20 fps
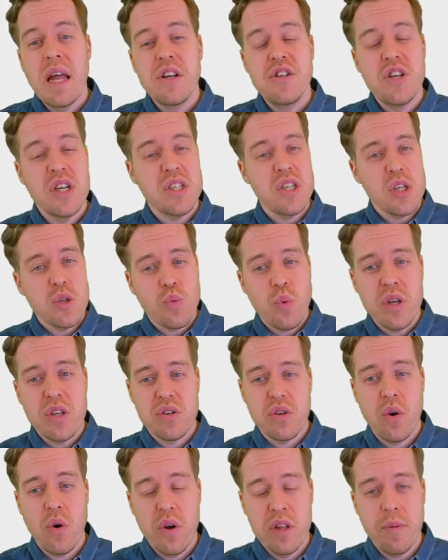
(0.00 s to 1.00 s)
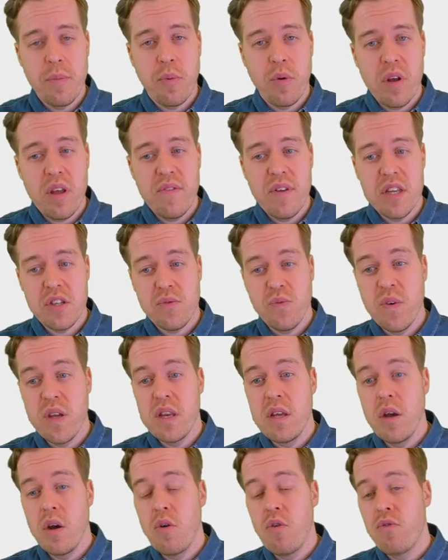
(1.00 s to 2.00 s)
Just as we saw in the previous
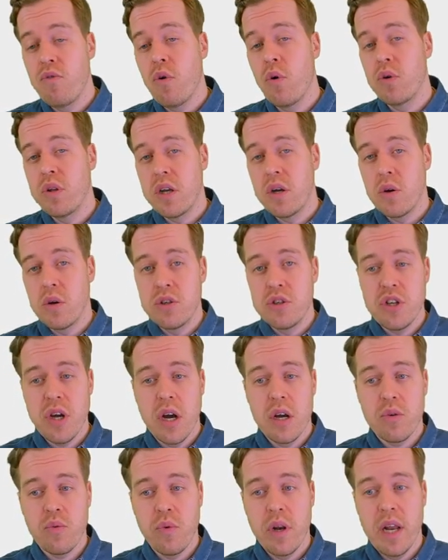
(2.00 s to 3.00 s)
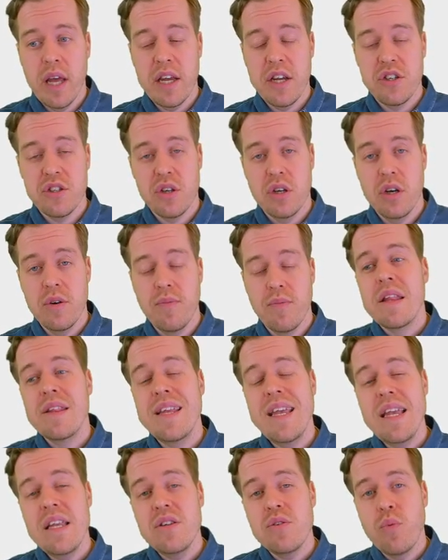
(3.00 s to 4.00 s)
video for the conjunct relation,
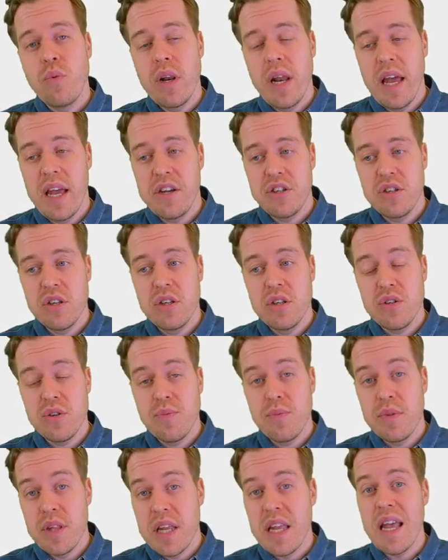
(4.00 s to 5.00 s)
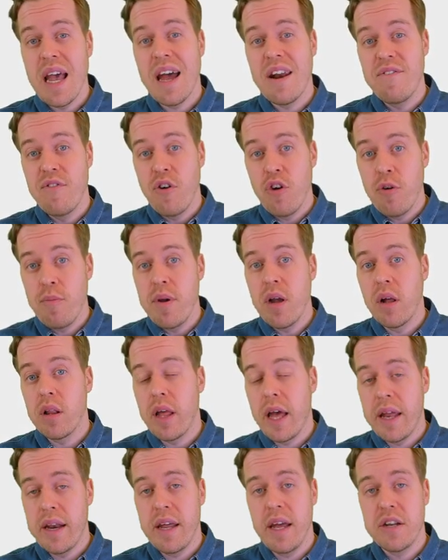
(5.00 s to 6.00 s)
these relations, the
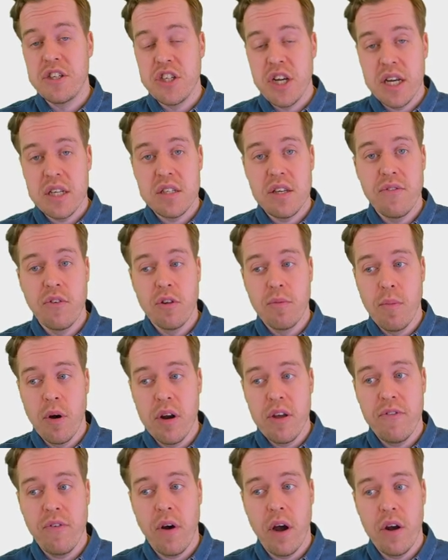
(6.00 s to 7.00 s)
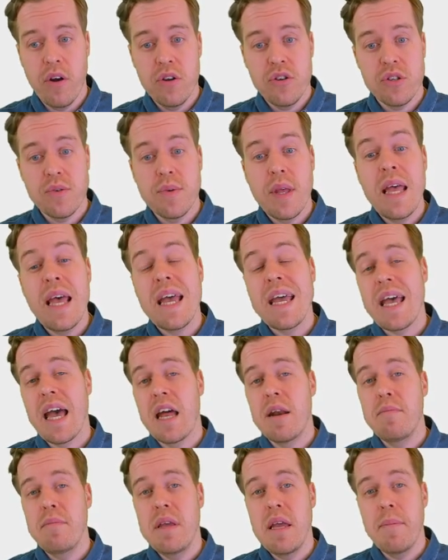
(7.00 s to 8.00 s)
adverbial and adjectival modifiers,
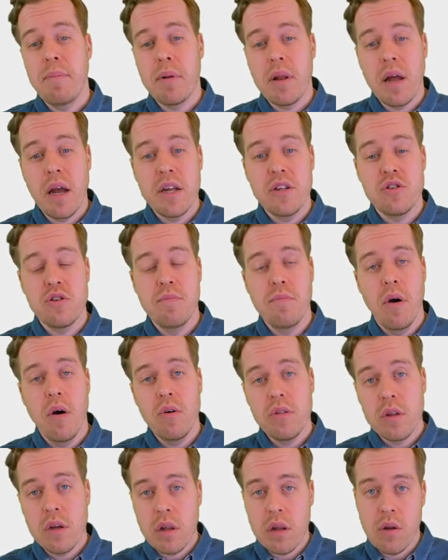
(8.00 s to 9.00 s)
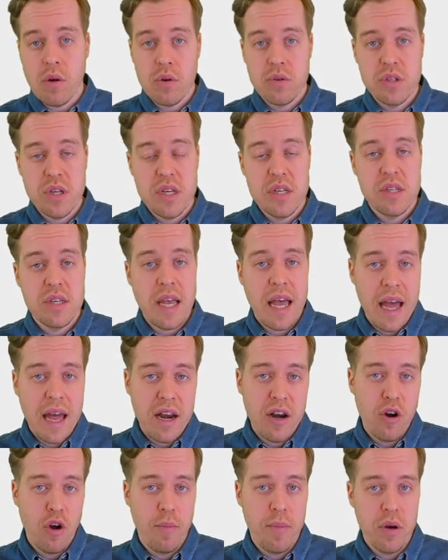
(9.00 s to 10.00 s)
can be applied to both clauses
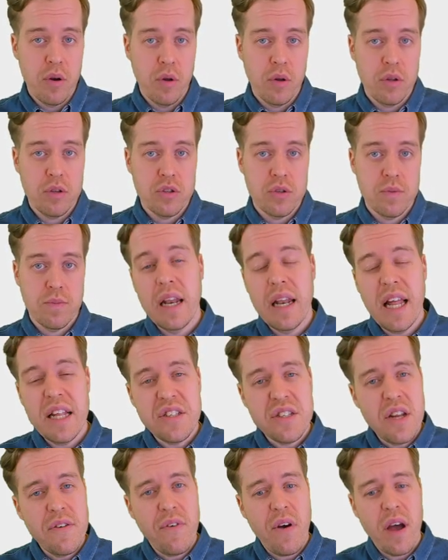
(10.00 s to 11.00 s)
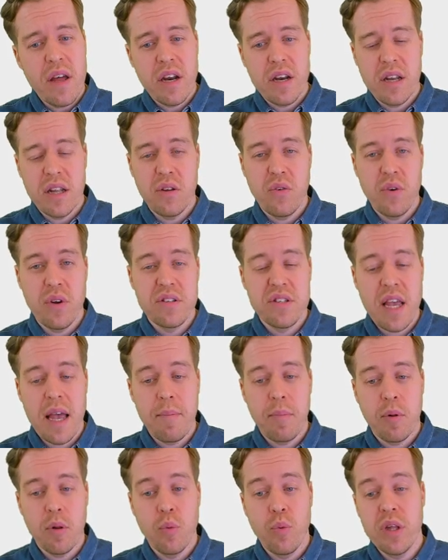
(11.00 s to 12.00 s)
and nominals. Let's define another
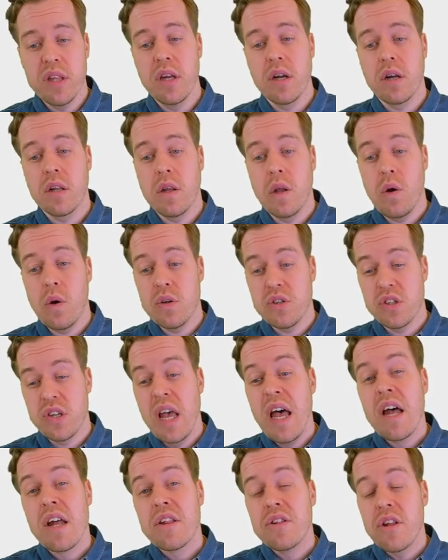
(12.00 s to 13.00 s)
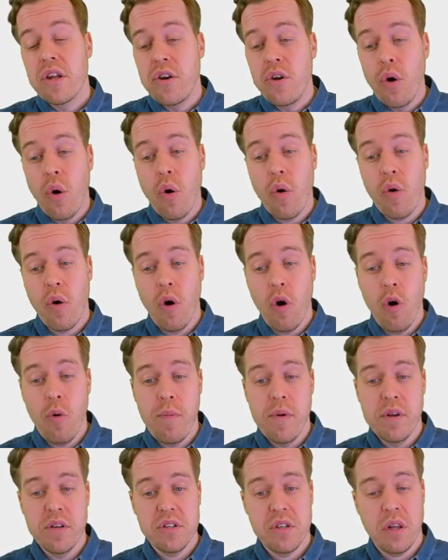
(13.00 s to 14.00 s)
example with the clause the door
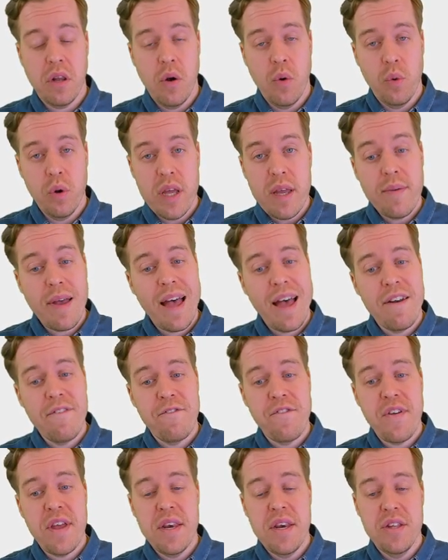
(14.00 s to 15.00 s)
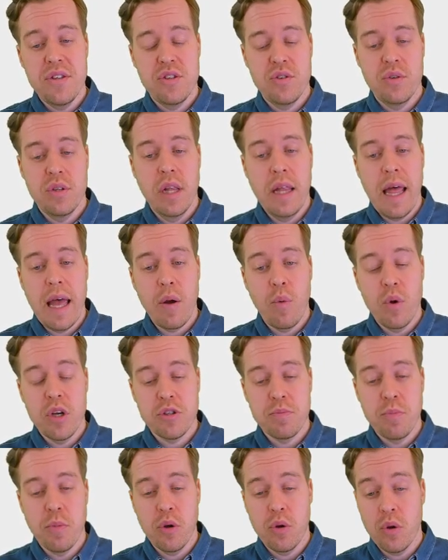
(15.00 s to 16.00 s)
opened slowly and feed it to the
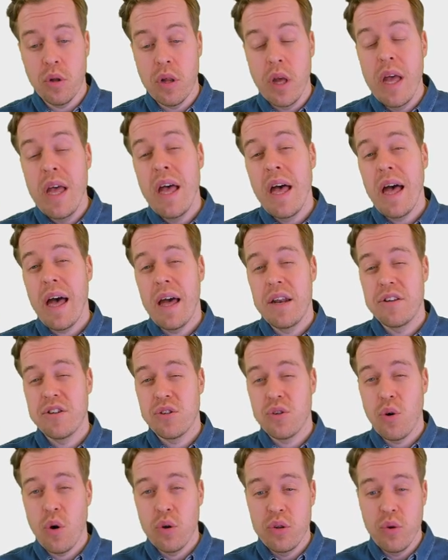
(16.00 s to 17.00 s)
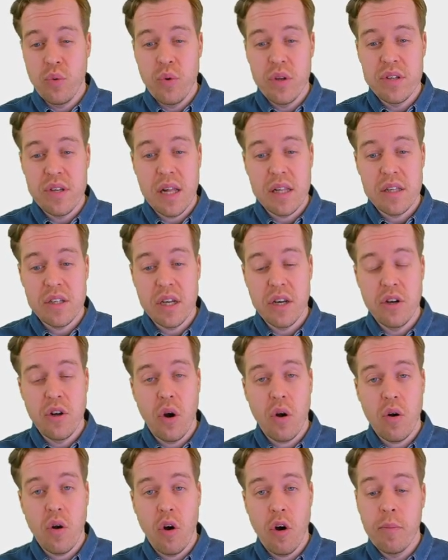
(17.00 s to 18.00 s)
language model and store the resulting
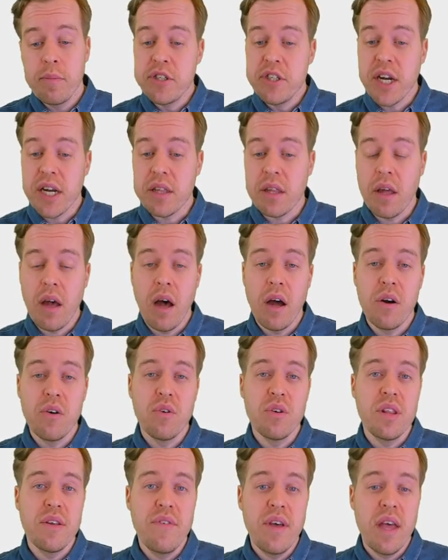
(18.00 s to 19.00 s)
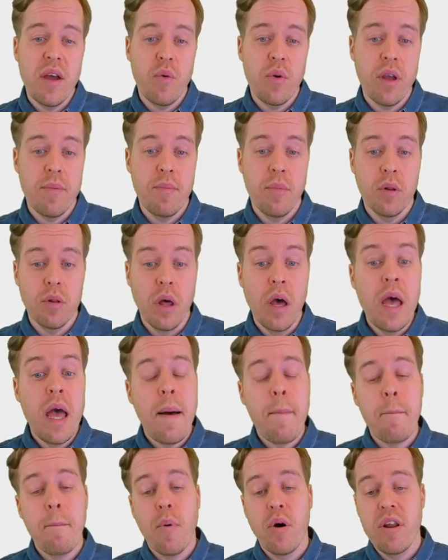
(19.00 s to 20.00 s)
doc object under the variable
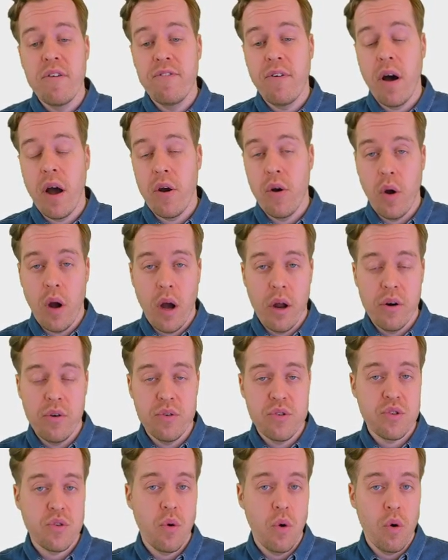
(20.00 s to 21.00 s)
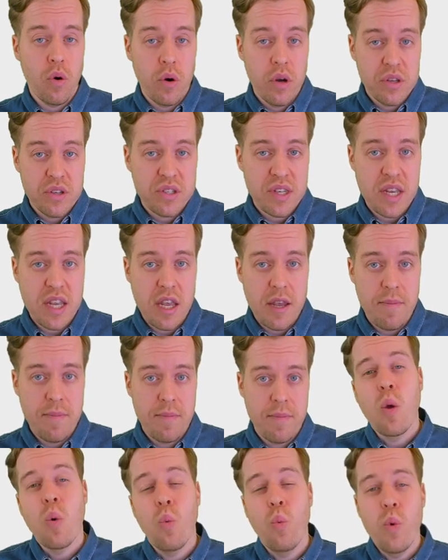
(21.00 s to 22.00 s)
modifier underscore c.
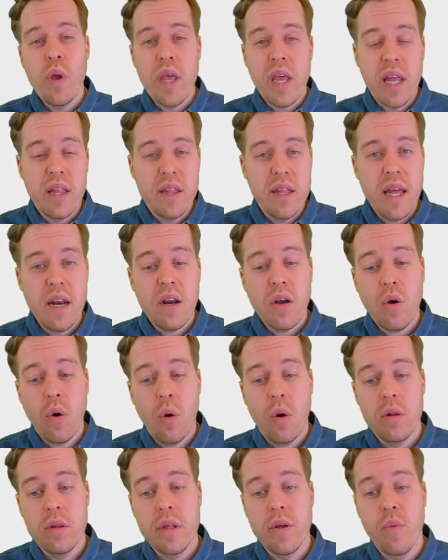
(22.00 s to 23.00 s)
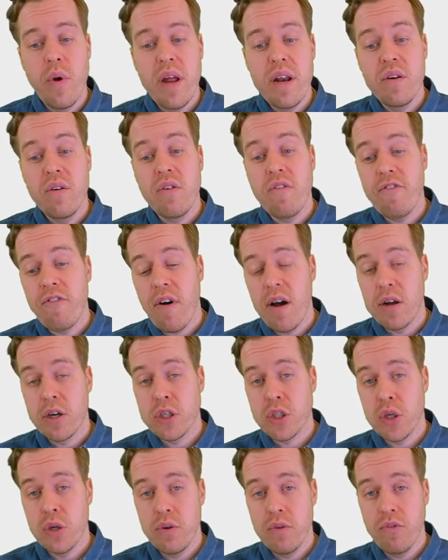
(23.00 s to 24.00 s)
We can then call the render
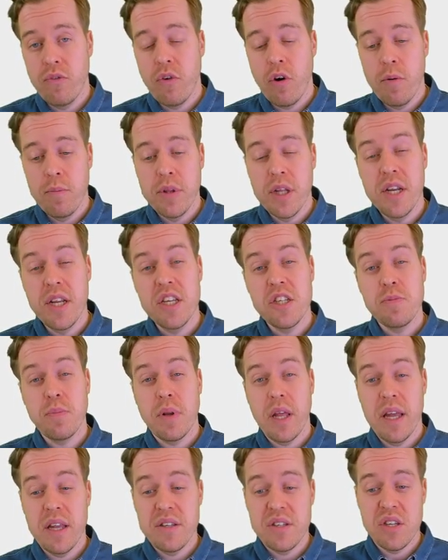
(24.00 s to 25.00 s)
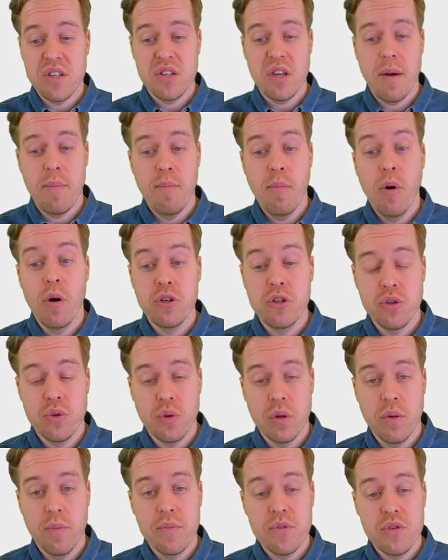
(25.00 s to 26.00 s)
function from the displaCy
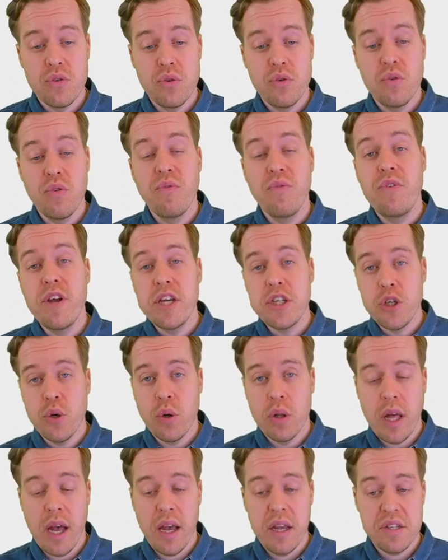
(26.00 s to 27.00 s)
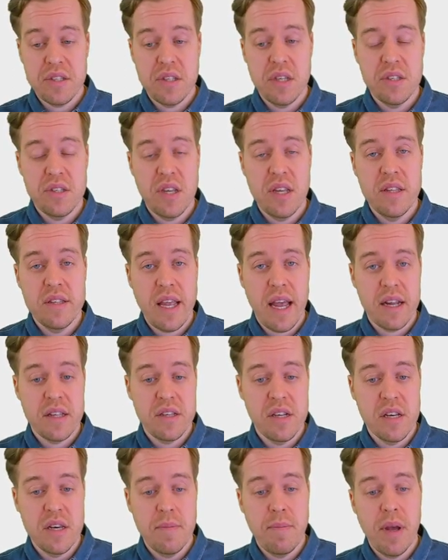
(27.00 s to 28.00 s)
submodule to visualize the
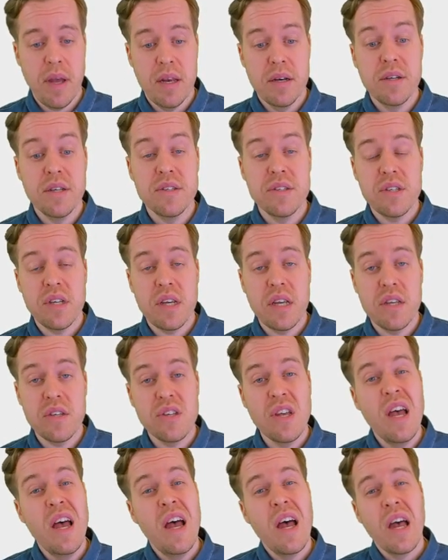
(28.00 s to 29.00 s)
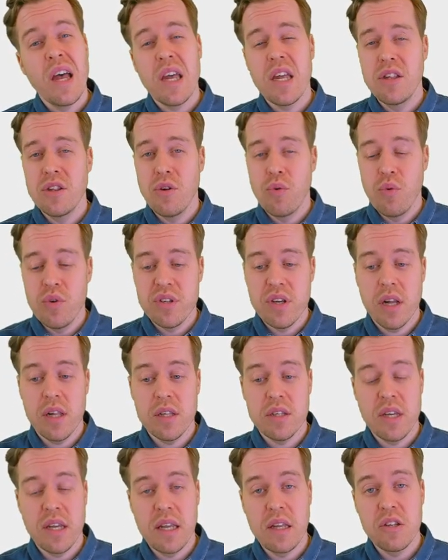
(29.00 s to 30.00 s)
syntactic dependencies in the
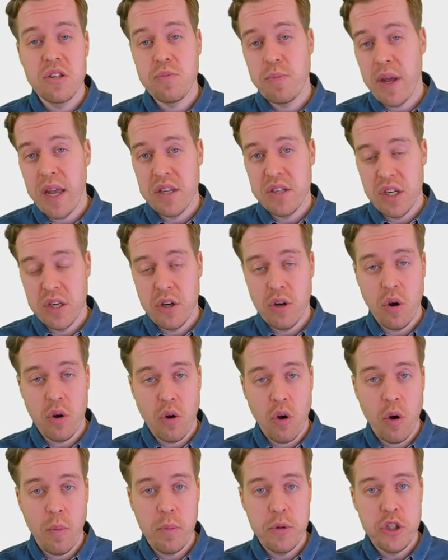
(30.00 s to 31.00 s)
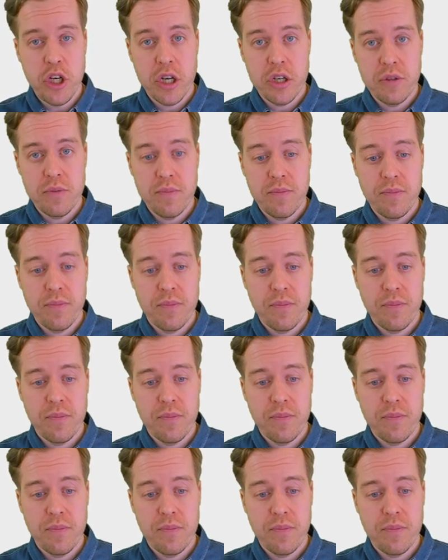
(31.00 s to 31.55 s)
resulting spaCy doc object.